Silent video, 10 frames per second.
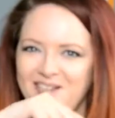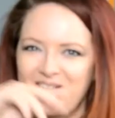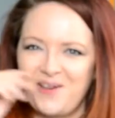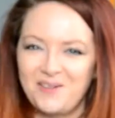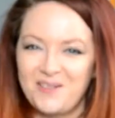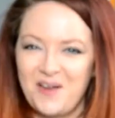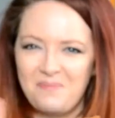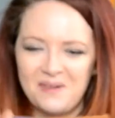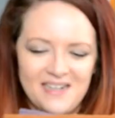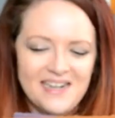actually called
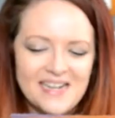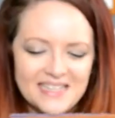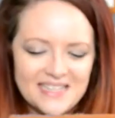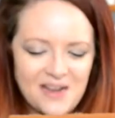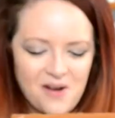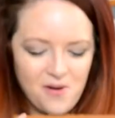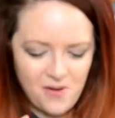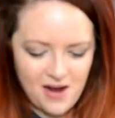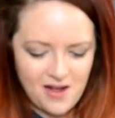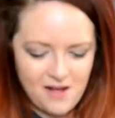copper.
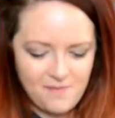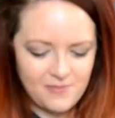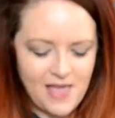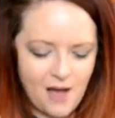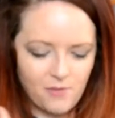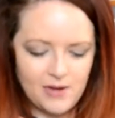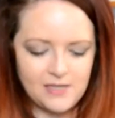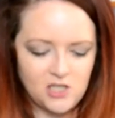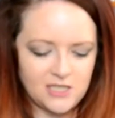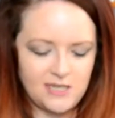So that
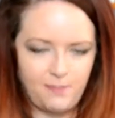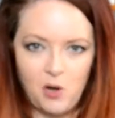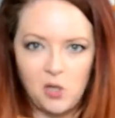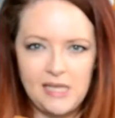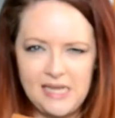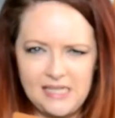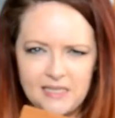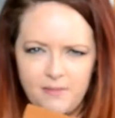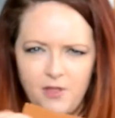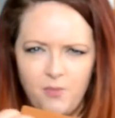one just to pull in
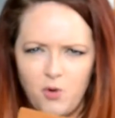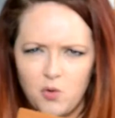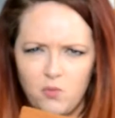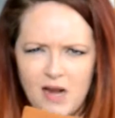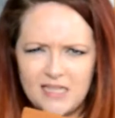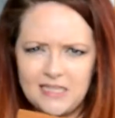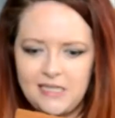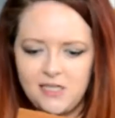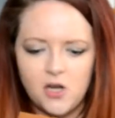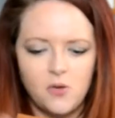some of the more
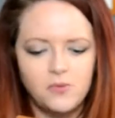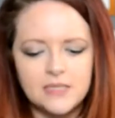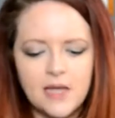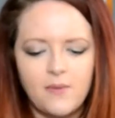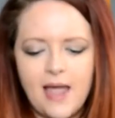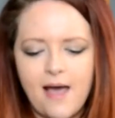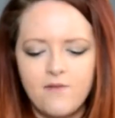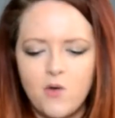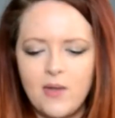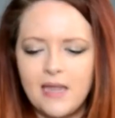rusty tones that we
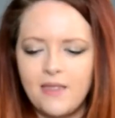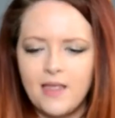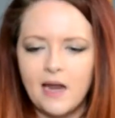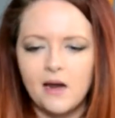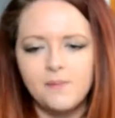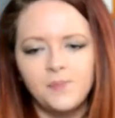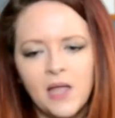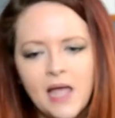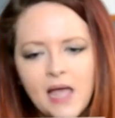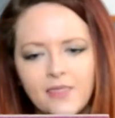have going in there.
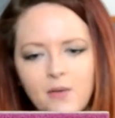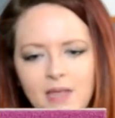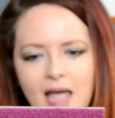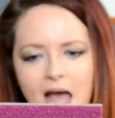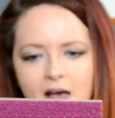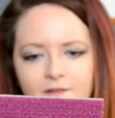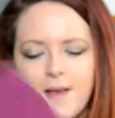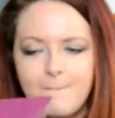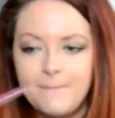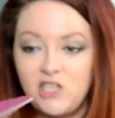Then we have
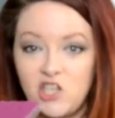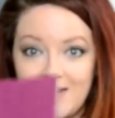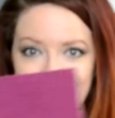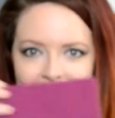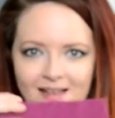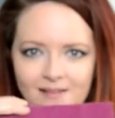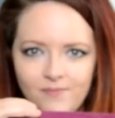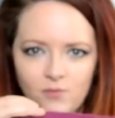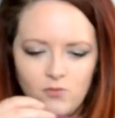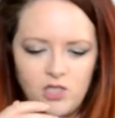magenta,
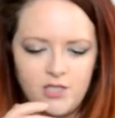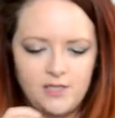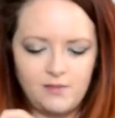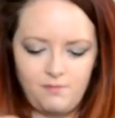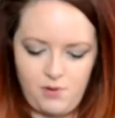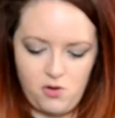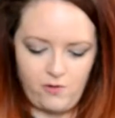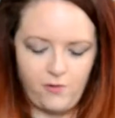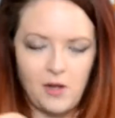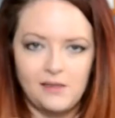which is
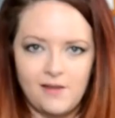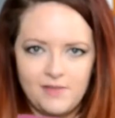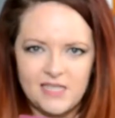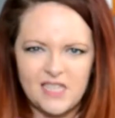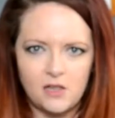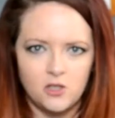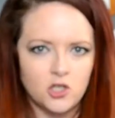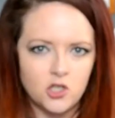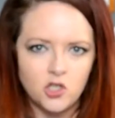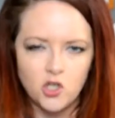beautiful. I love this color,
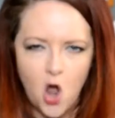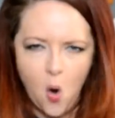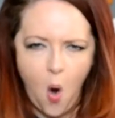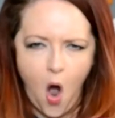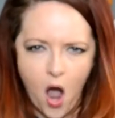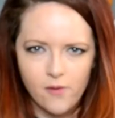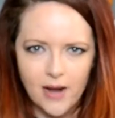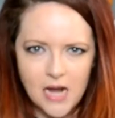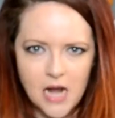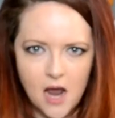so hot
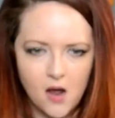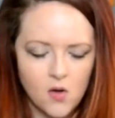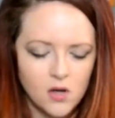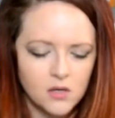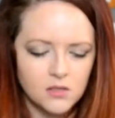right now.